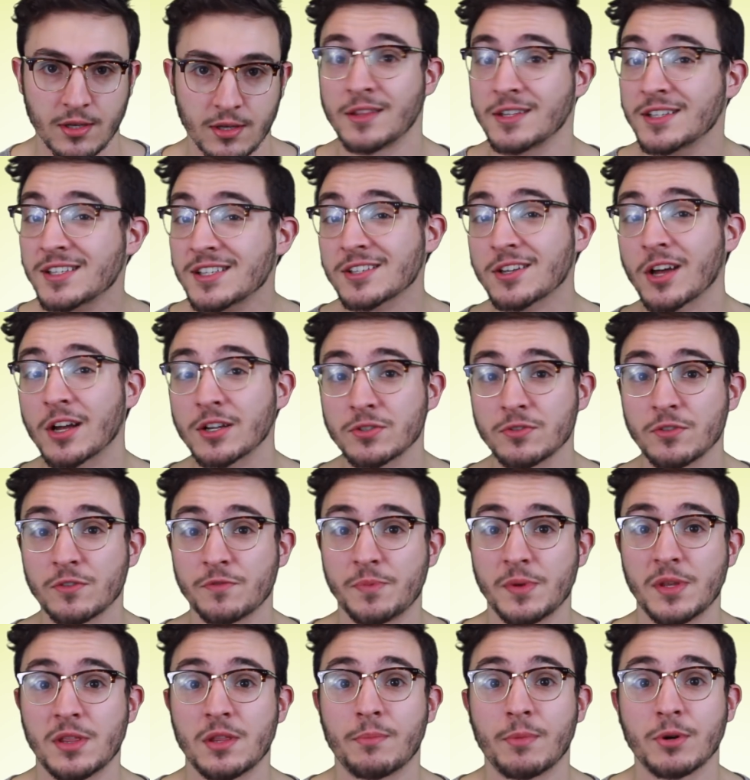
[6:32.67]
This has got to
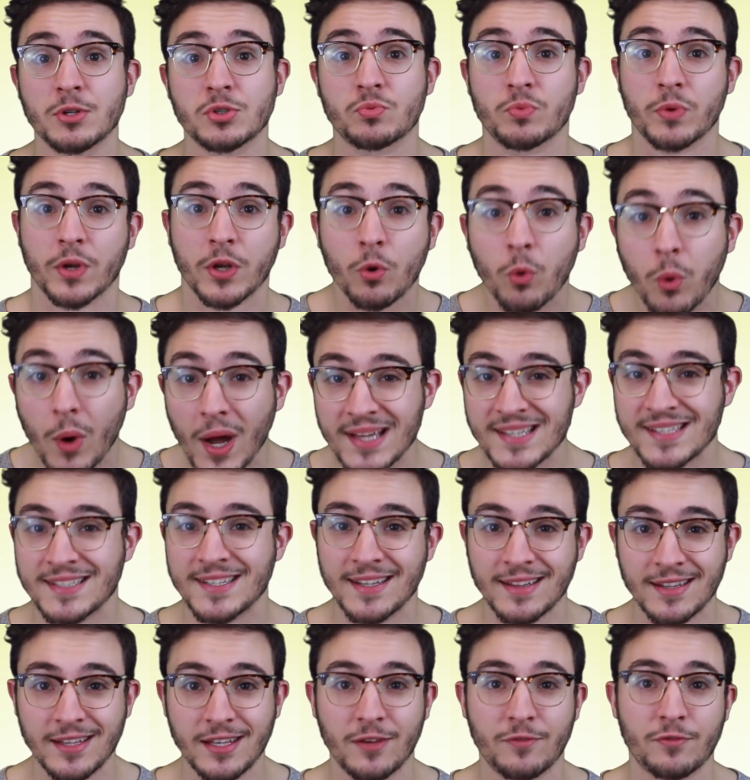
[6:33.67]
have been the most
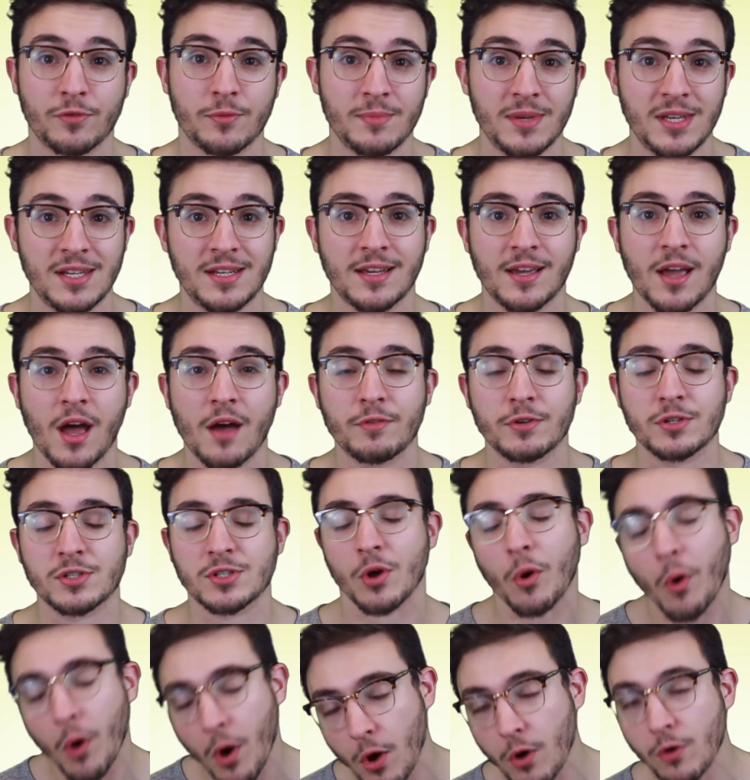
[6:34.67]
requested league for me to cover,
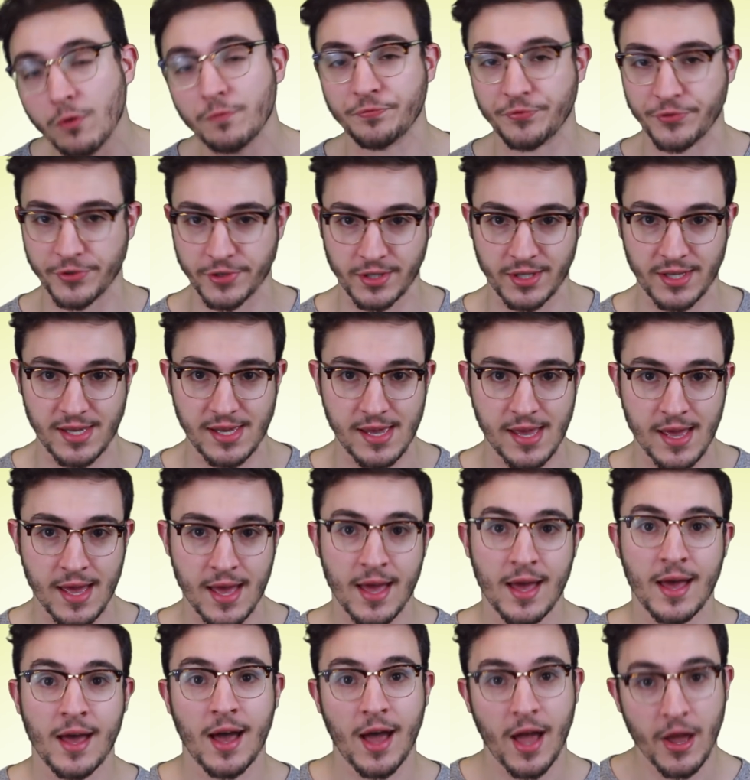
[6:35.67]
so hopefully
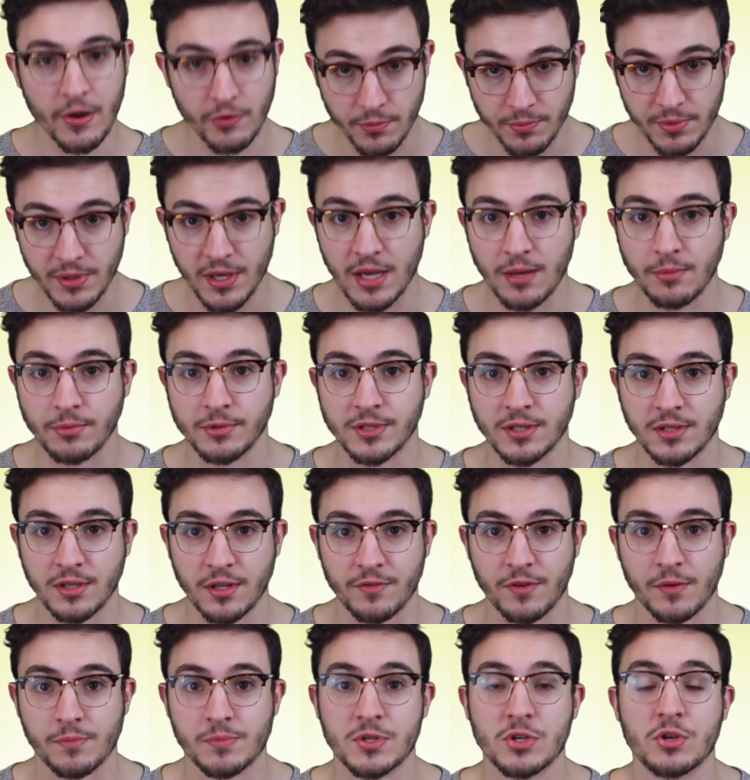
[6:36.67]
I will be able to
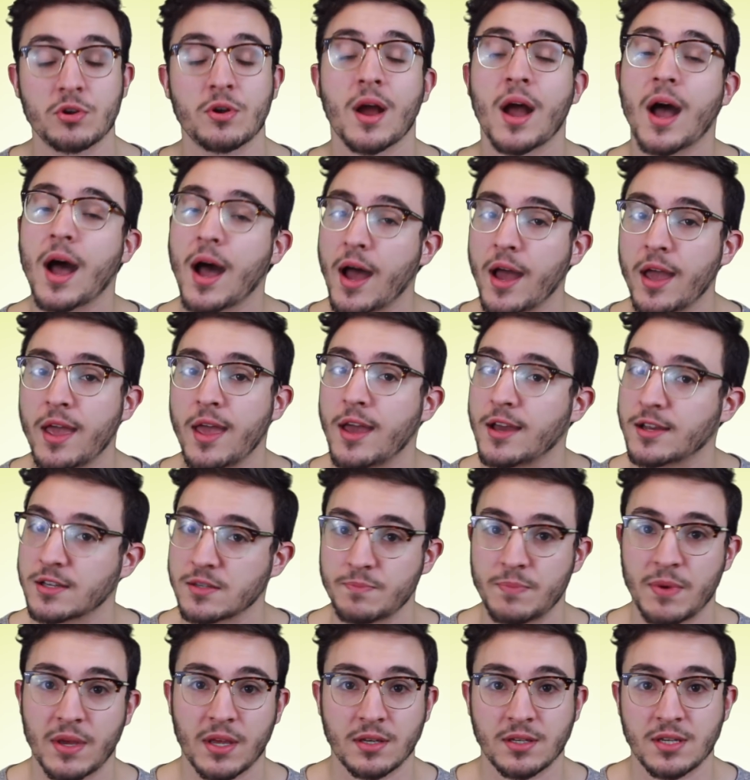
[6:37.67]
live up to your high
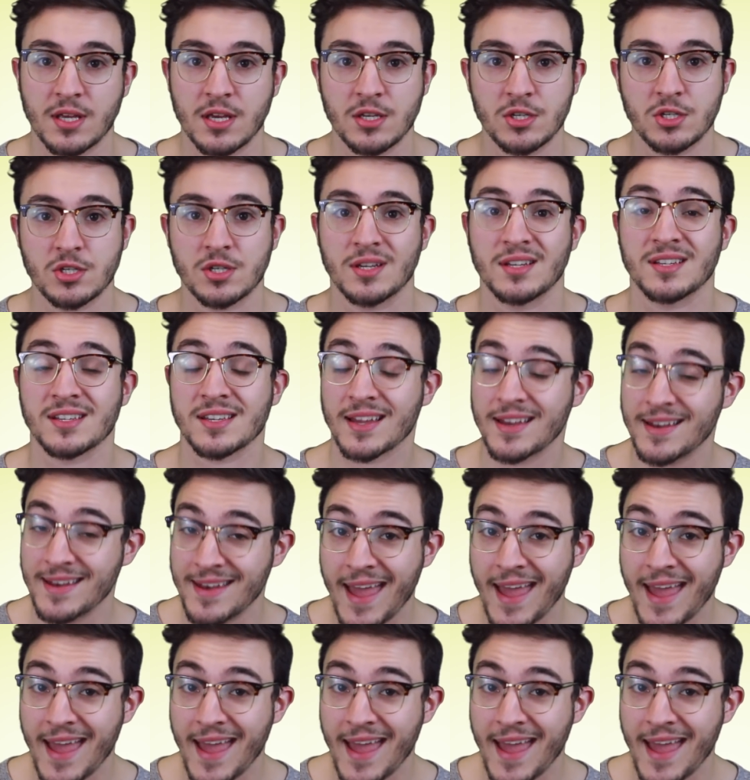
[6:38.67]
expectations.